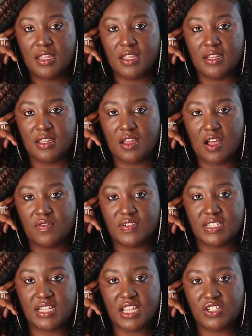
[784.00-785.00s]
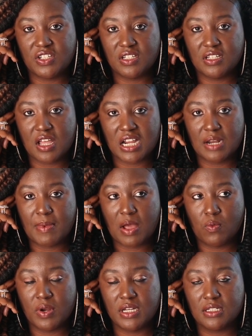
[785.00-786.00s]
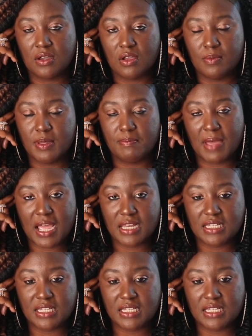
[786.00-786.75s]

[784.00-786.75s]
in the conversation, talking about when is it going to be my